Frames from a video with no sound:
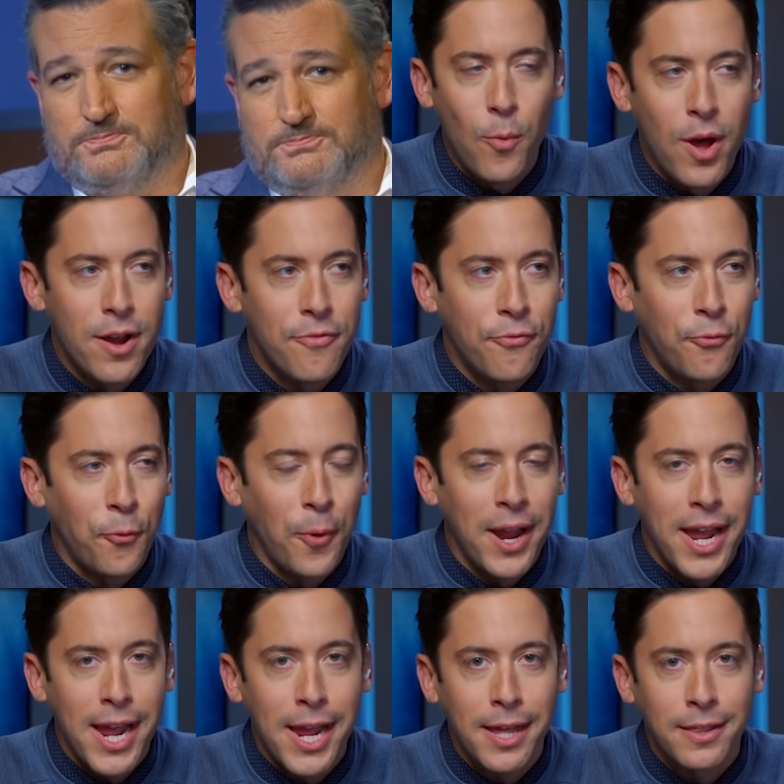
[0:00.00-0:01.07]
We want to
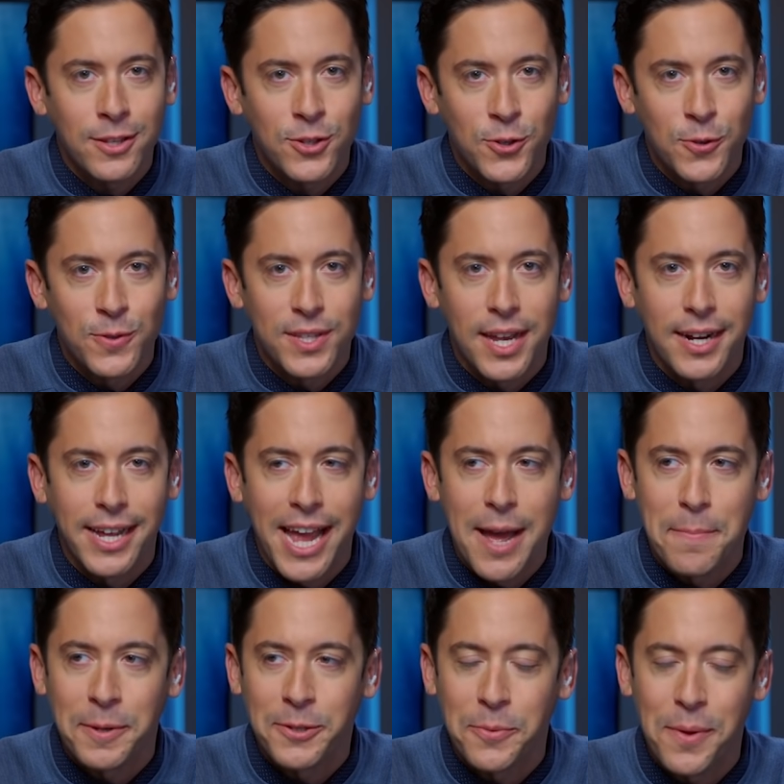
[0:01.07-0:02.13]
free the students on
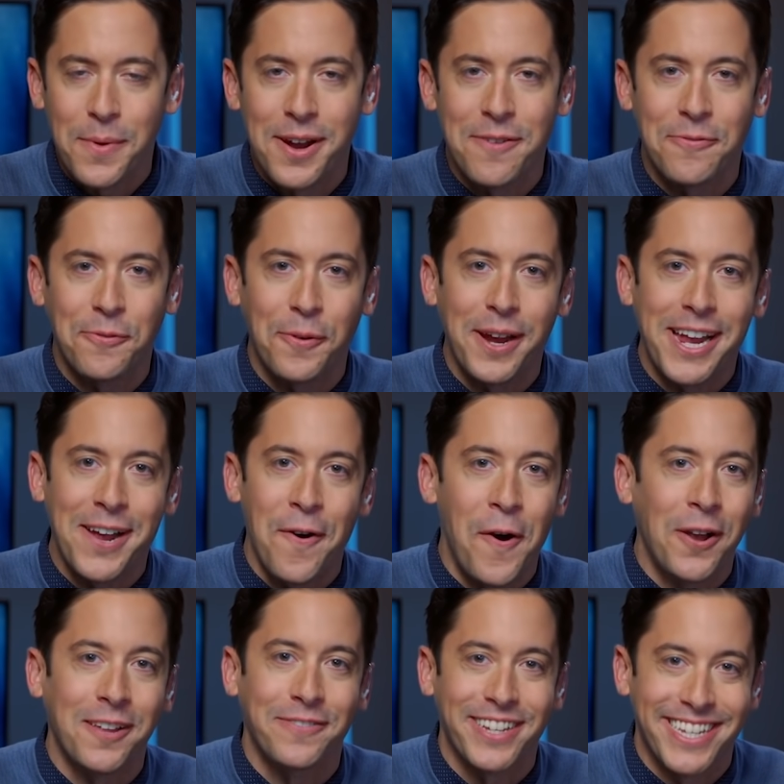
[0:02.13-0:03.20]
campus. We want to free
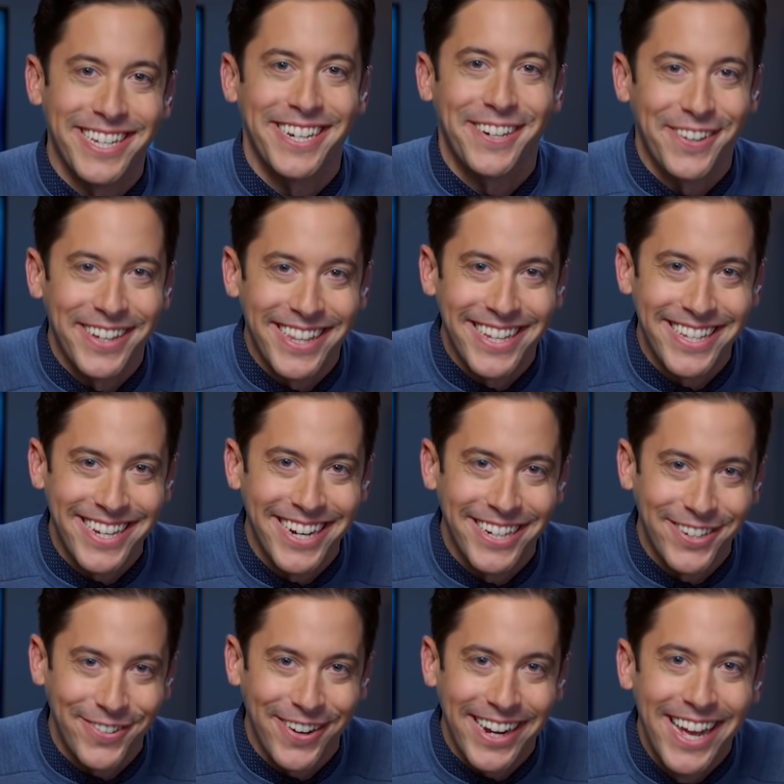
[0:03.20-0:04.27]
all of us here in this
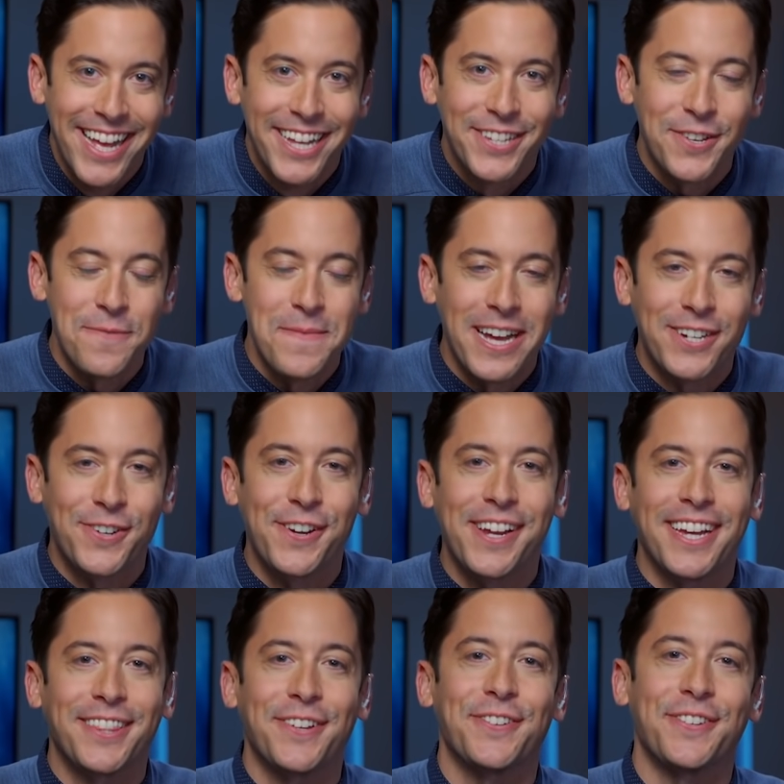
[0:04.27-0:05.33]
country. So make sure
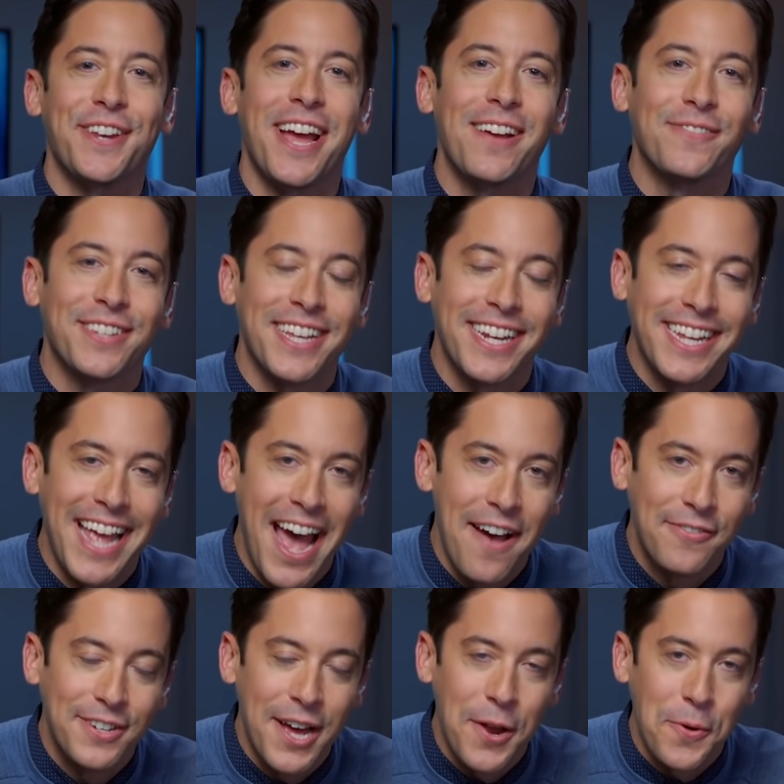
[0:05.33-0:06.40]
you get those names in.
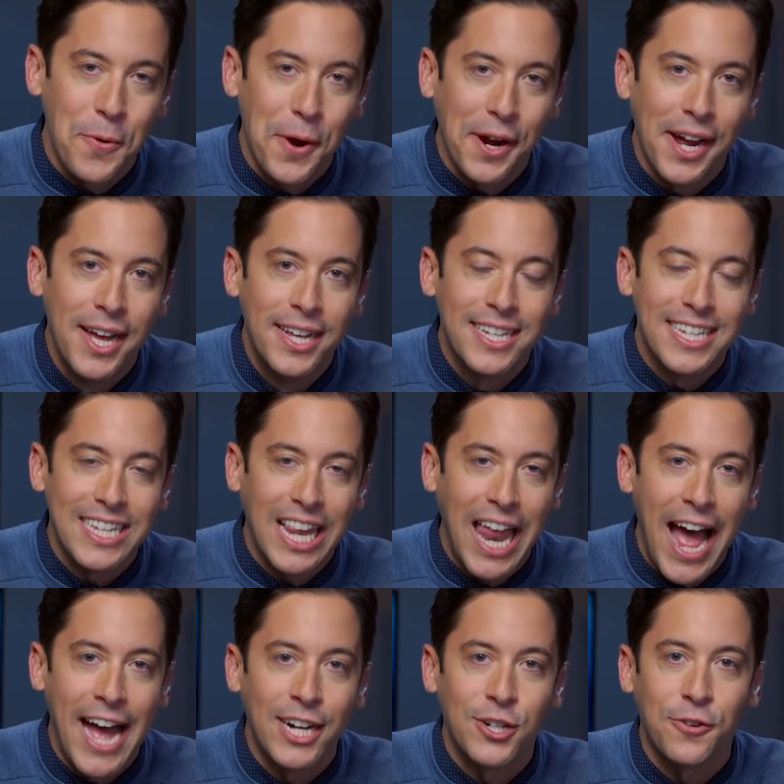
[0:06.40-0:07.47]

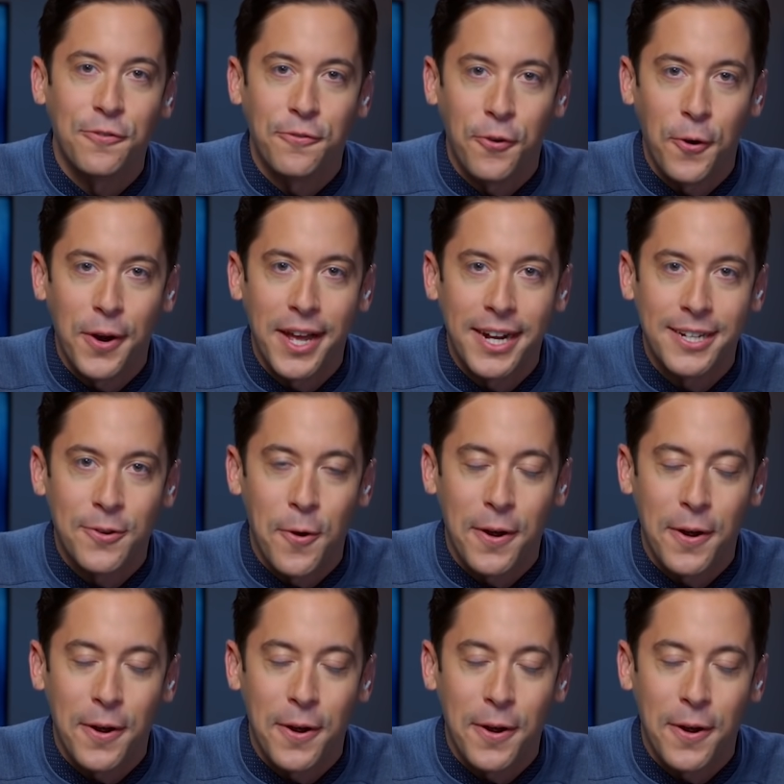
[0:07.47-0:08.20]
YAF.org/verdict.